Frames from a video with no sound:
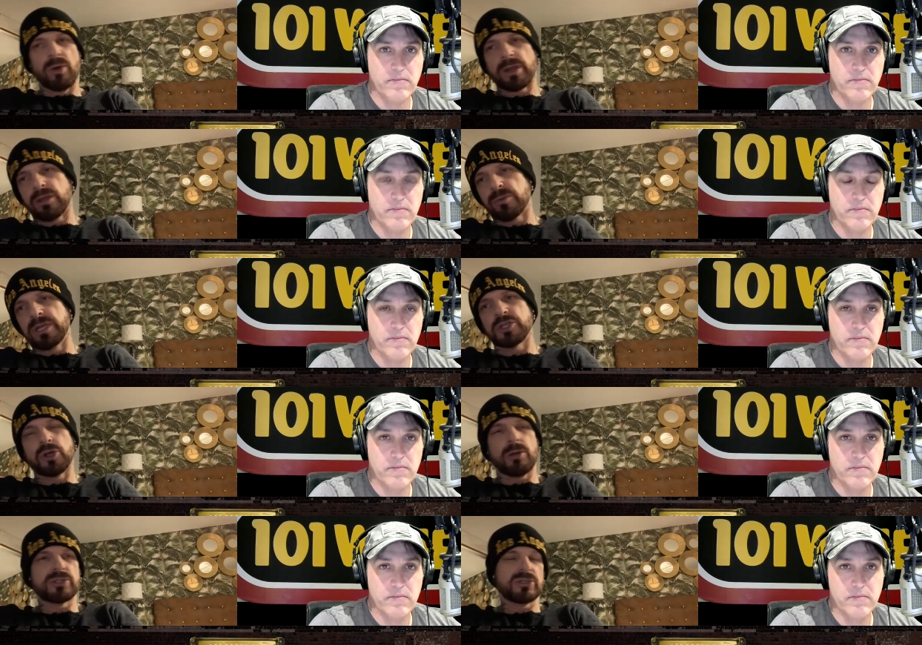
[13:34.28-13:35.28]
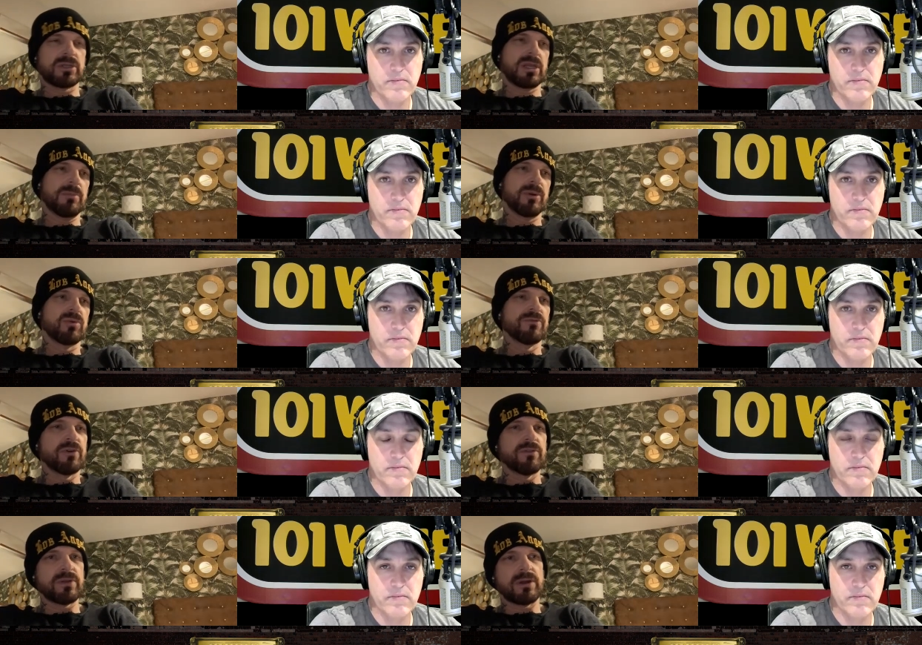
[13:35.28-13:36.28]
Speaker 1: working three jobs just to keep a roof
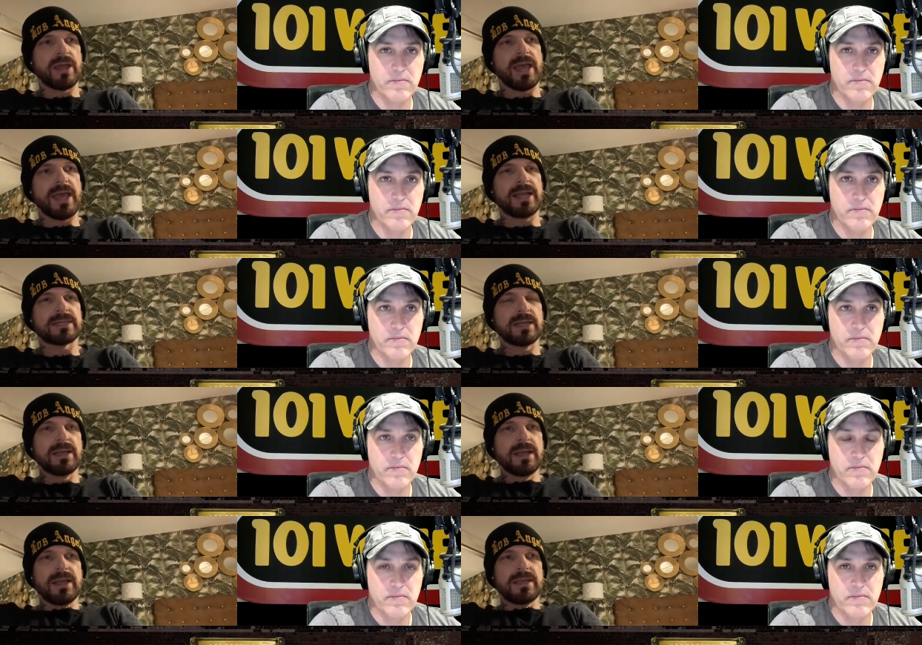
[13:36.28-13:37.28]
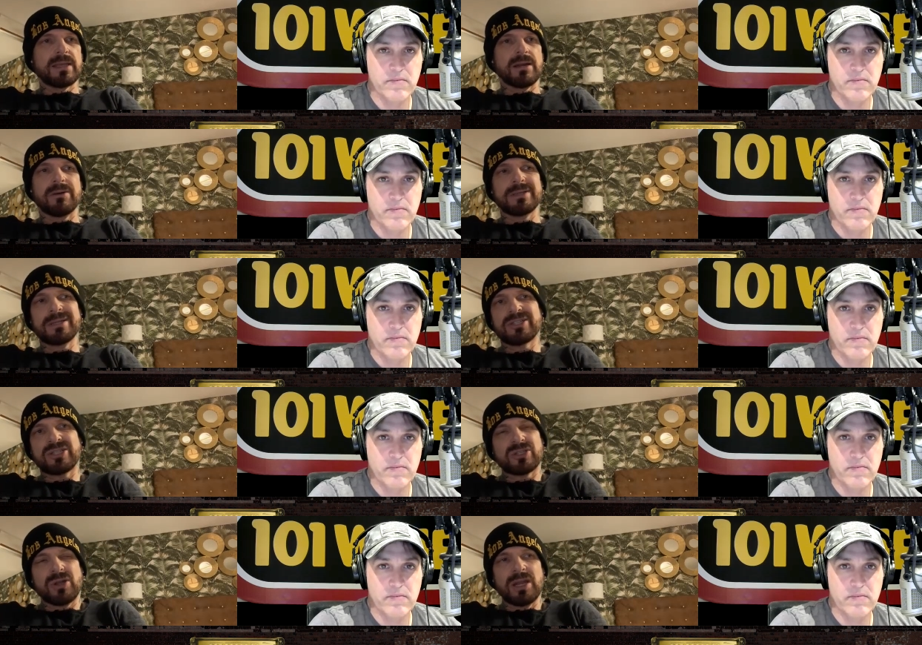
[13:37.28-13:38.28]
over their head, you know, and that's
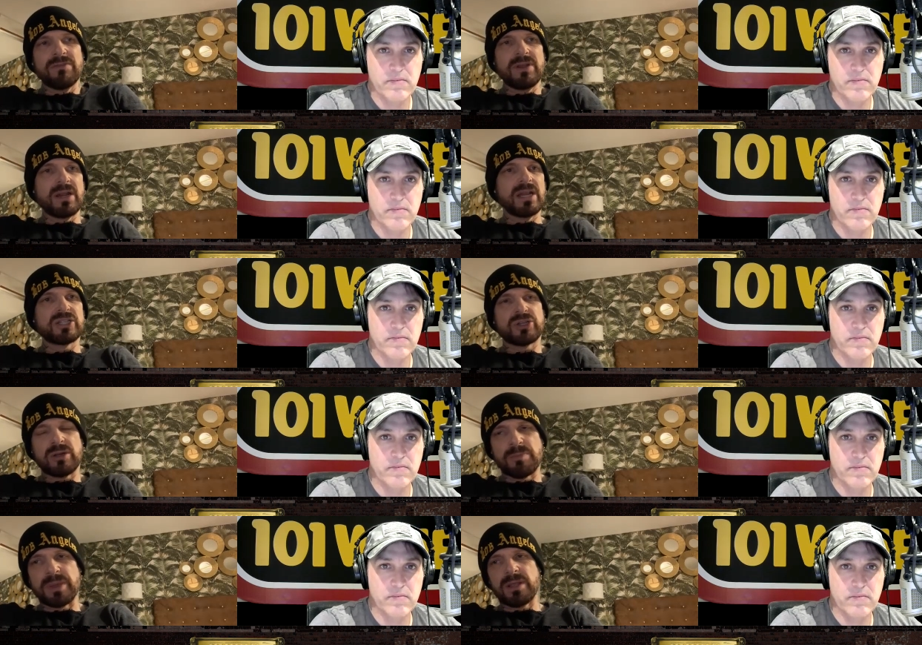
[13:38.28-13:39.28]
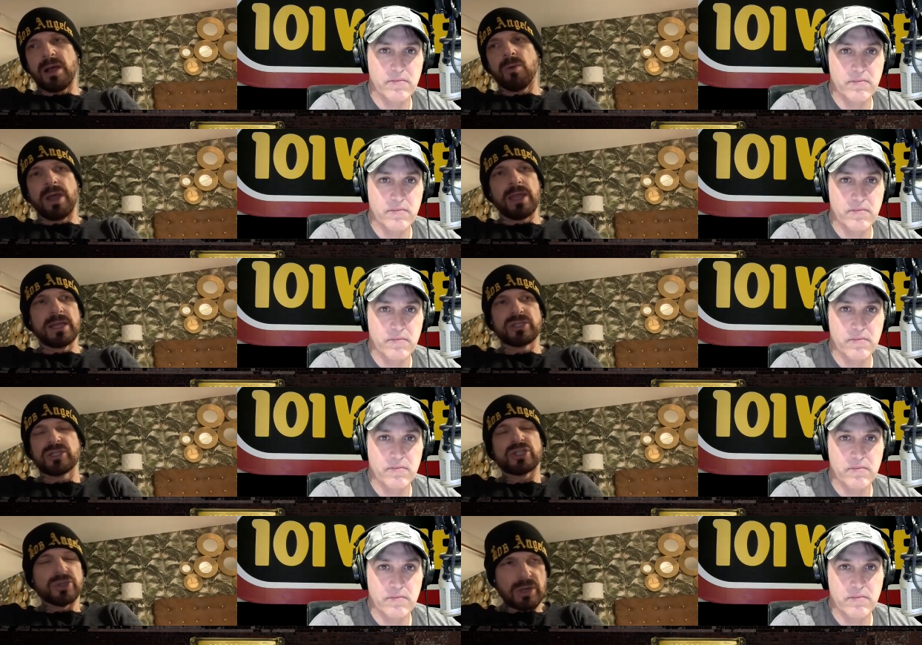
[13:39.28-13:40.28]
just not living, and it shouldn't be that way. It just
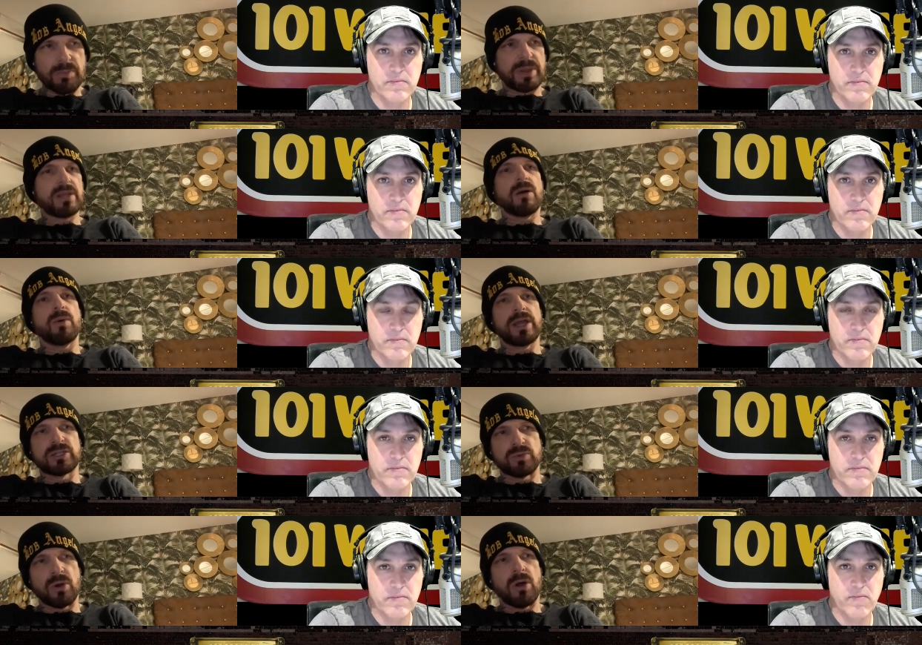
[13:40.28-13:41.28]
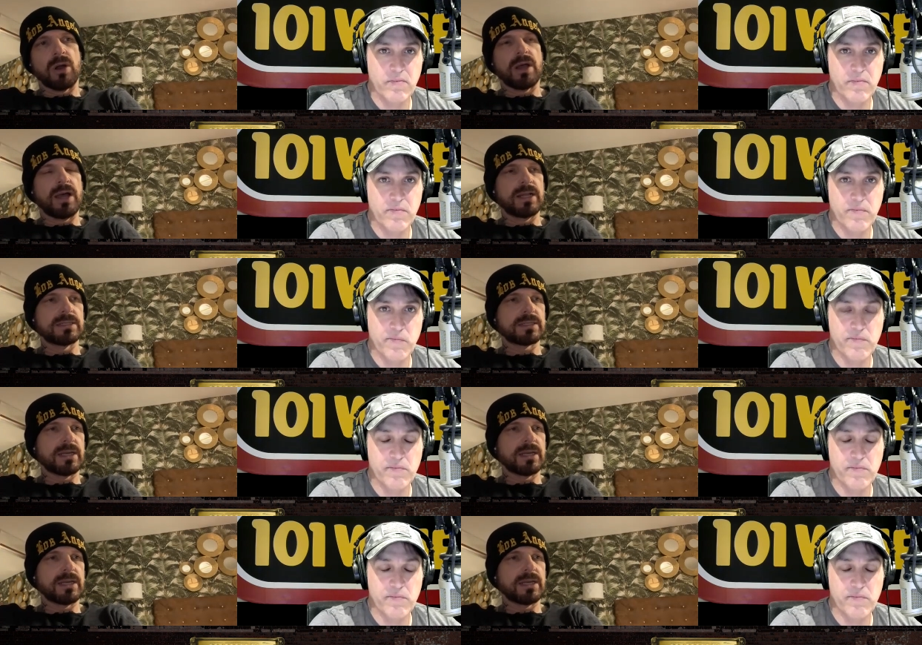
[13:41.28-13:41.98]
shouldn't be that way. It's wrong, and